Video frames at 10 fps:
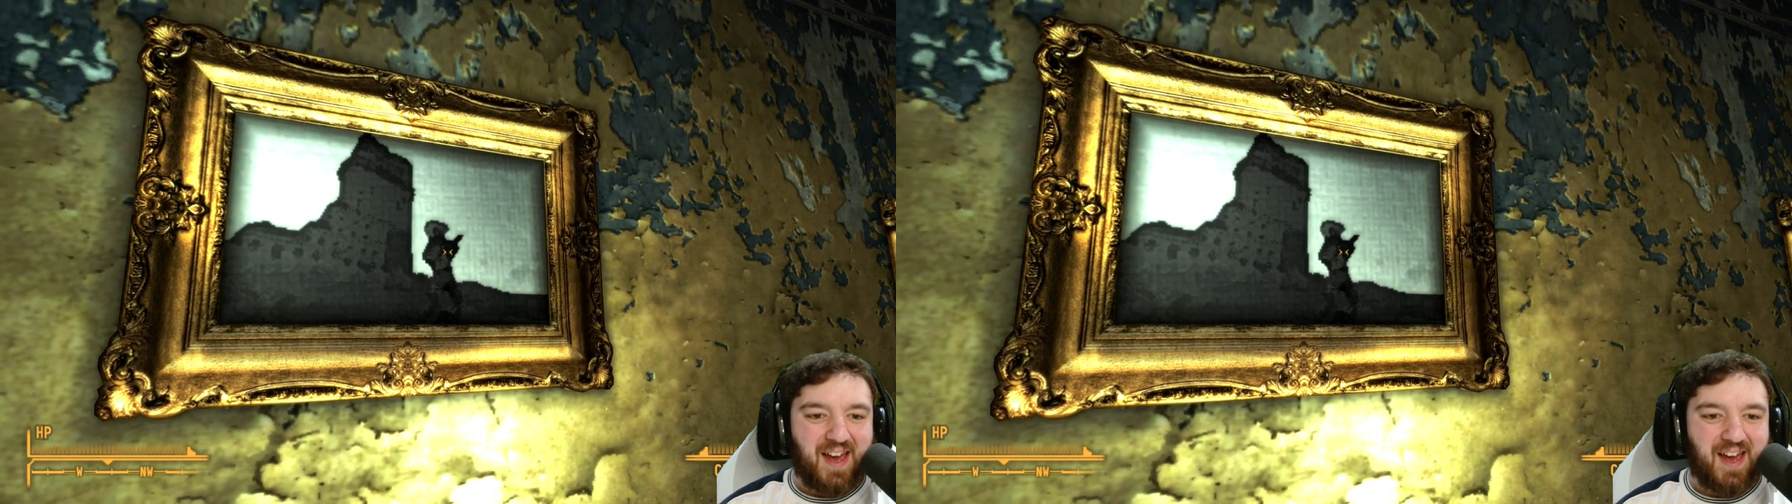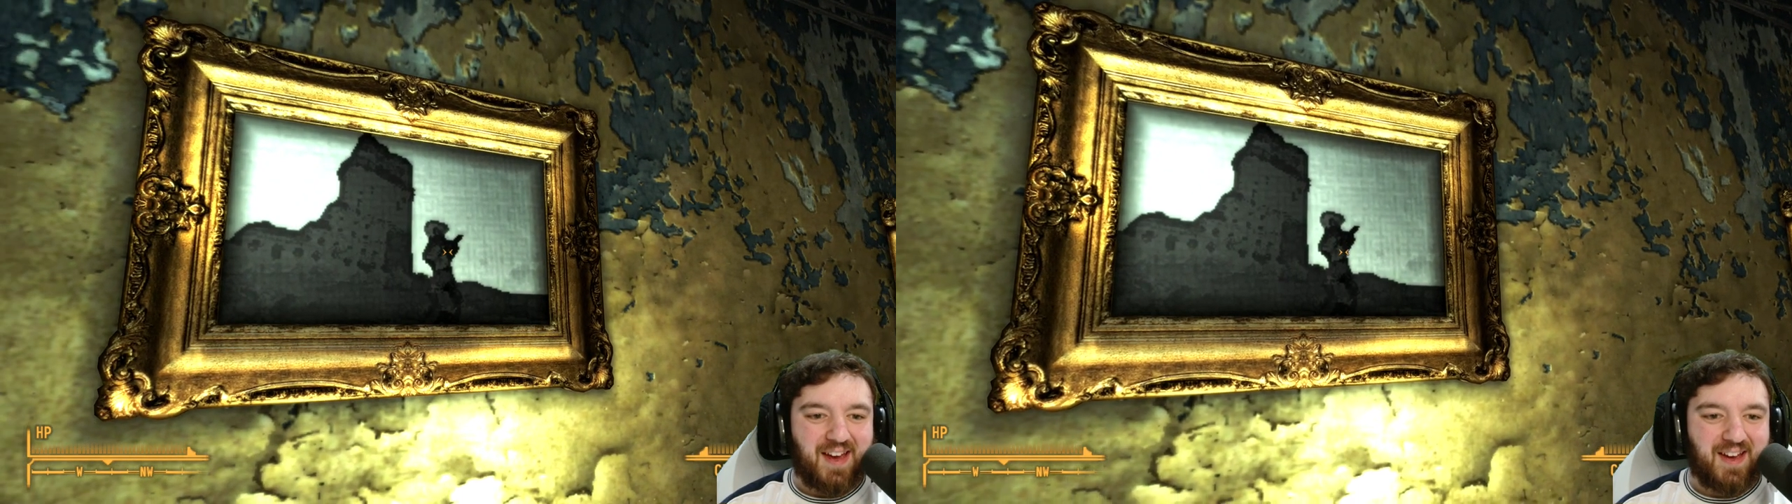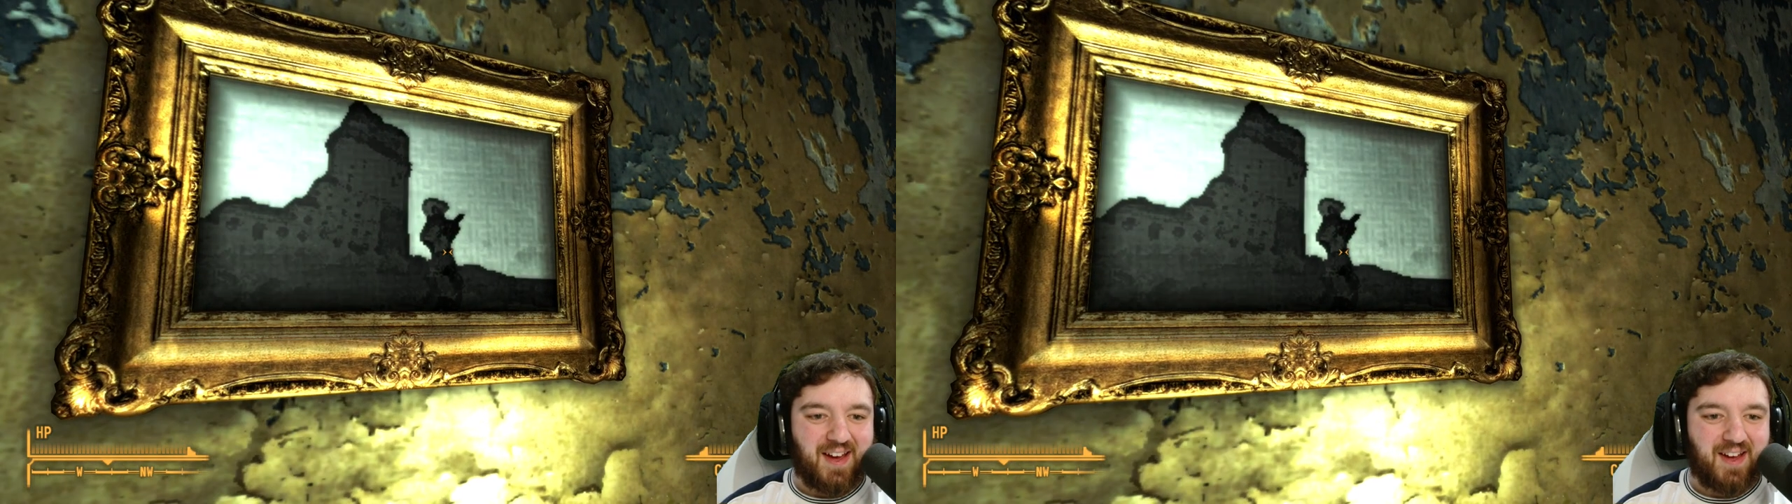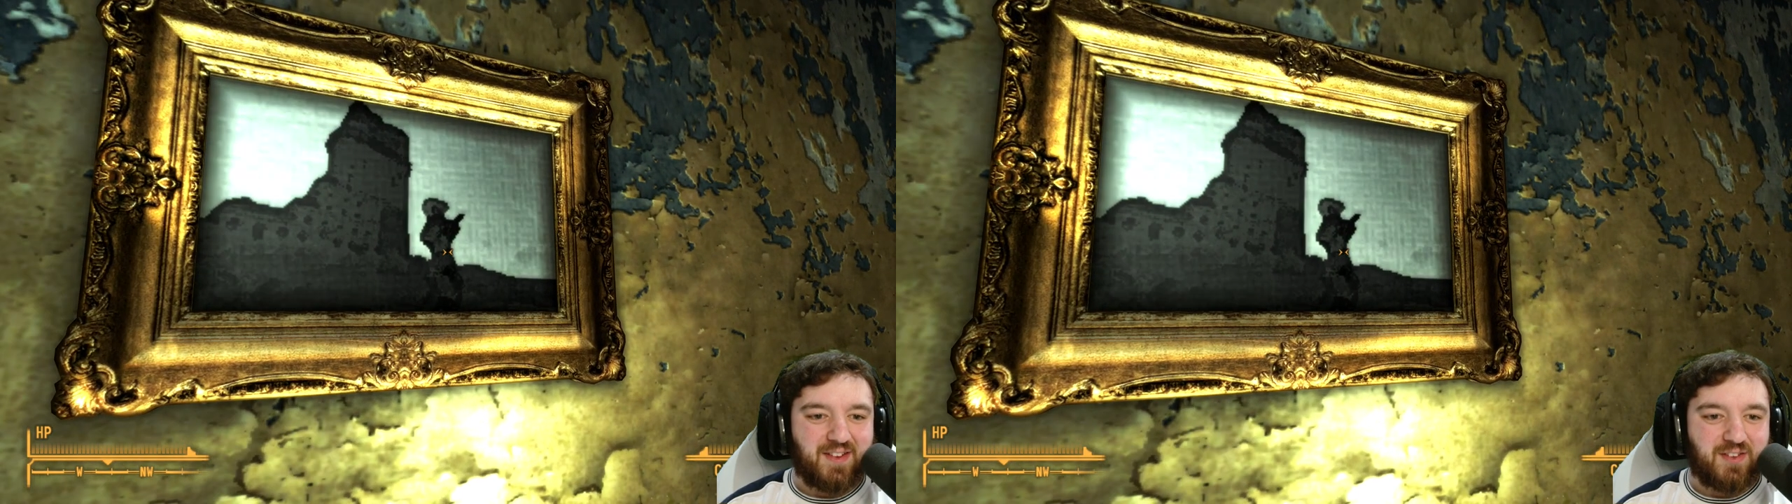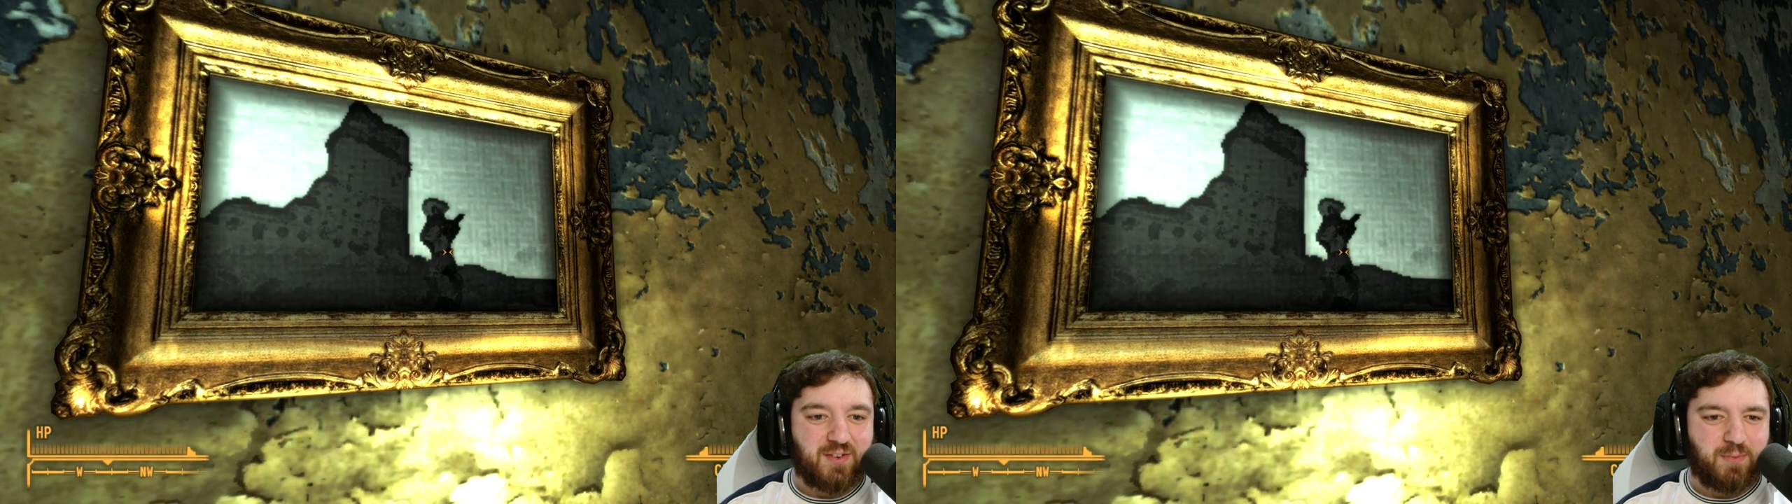Uh,
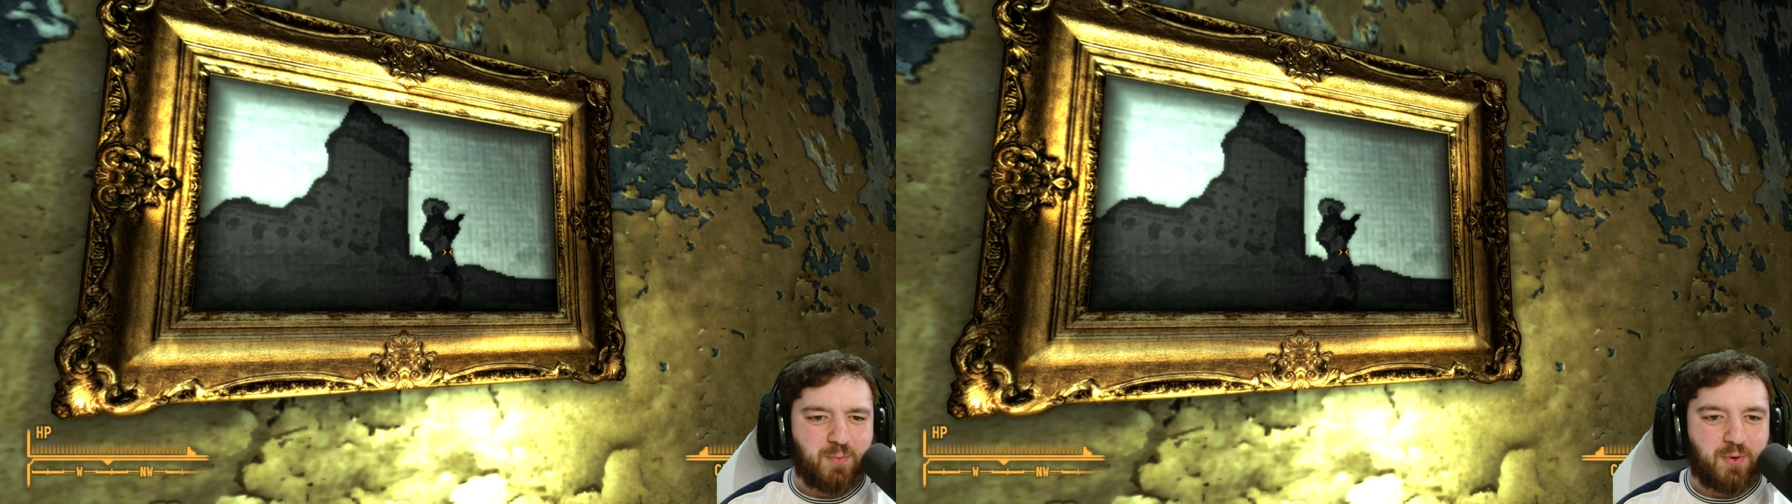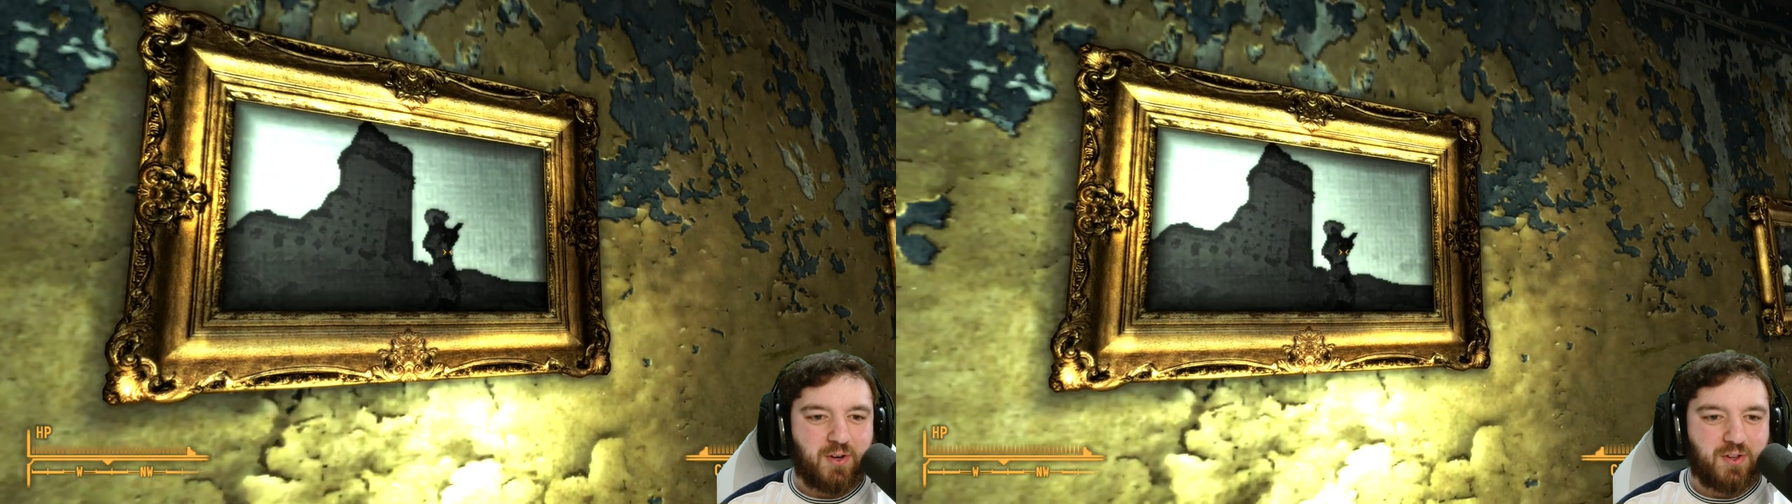and someone wearing